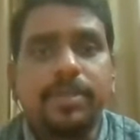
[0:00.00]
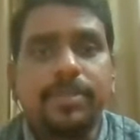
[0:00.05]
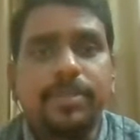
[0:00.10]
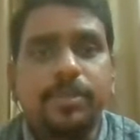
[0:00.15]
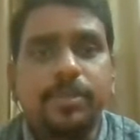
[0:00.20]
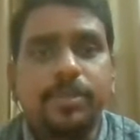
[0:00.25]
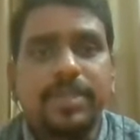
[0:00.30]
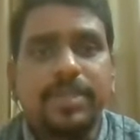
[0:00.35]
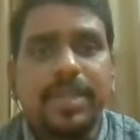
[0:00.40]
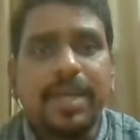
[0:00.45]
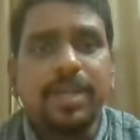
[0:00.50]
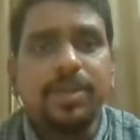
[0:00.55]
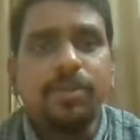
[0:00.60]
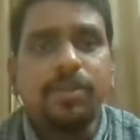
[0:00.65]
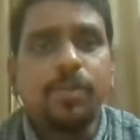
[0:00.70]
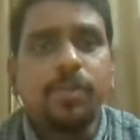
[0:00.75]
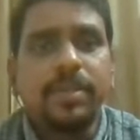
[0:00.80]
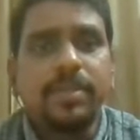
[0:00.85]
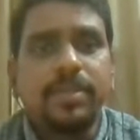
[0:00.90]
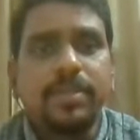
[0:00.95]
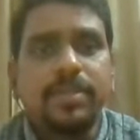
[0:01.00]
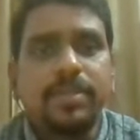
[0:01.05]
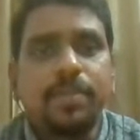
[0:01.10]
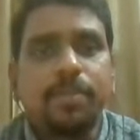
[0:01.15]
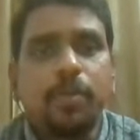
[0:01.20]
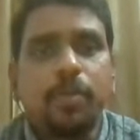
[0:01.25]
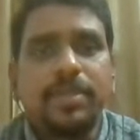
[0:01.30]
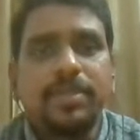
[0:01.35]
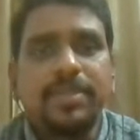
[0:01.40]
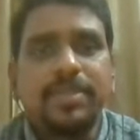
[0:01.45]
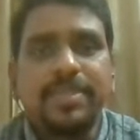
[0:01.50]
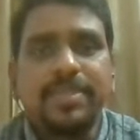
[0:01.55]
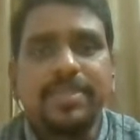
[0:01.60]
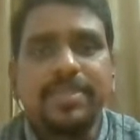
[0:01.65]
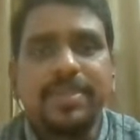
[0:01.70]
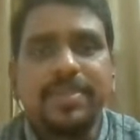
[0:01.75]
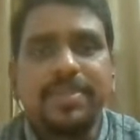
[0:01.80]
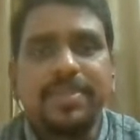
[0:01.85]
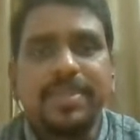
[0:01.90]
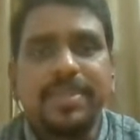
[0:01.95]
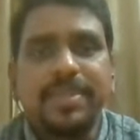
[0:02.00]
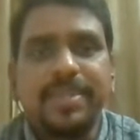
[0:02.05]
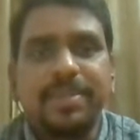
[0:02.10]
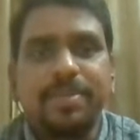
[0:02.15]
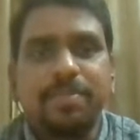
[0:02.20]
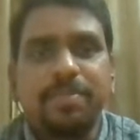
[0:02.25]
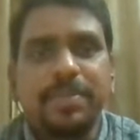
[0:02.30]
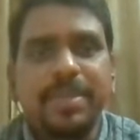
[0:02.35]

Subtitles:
So to start with the policing theory,